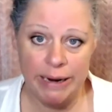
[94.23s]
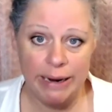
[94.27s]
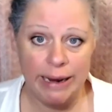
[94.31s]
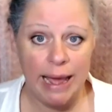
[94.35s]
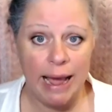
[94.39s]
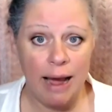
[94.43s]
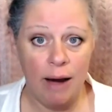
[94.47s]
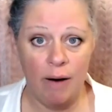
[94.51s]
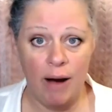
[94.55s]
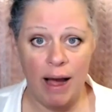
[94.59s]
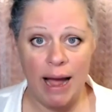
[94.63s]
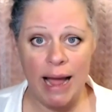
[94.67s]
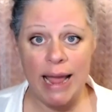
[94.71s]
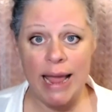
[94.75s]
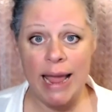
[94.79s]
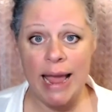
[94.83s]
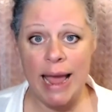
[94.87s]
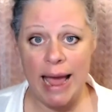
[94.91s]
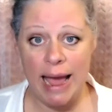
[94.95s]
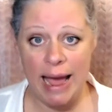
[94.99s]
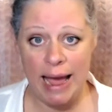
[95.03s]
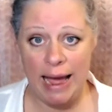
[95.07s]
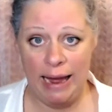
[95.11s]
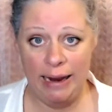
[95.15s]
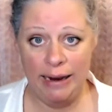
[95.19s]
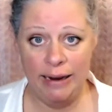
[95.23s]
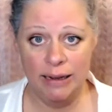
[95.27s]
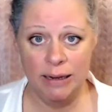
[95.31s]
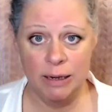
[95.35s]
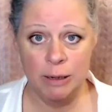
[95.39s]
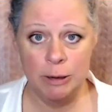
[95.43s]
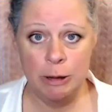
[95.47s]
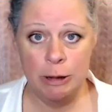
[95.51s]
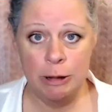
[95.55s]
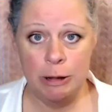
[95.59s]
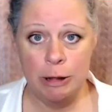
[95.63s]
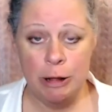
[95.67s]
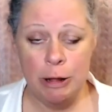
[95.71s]
Now, I had
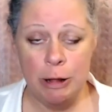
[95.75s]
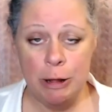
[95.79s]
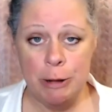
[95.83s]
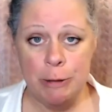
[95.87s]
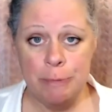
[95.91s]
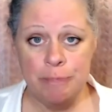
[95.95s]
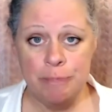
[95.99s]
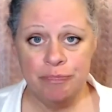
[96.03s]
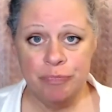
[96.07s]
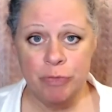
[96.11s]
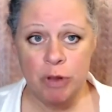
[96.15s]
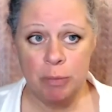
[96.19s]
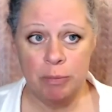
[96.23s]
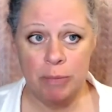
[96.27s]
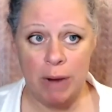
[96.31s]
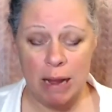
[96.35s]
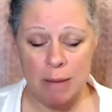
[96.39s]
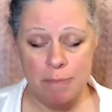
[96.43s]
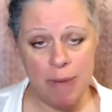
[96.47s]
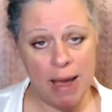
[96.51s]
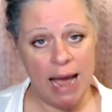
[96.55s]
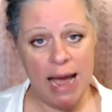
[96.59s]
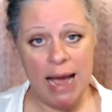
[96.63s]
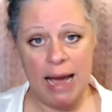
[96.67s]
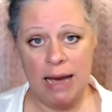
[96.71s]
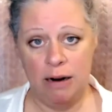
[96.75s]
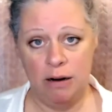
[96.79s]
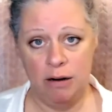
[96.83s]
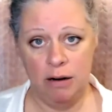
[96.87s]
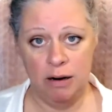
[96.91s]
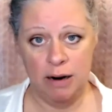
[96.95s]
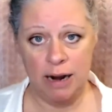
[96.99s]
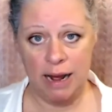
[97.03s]
my pattern.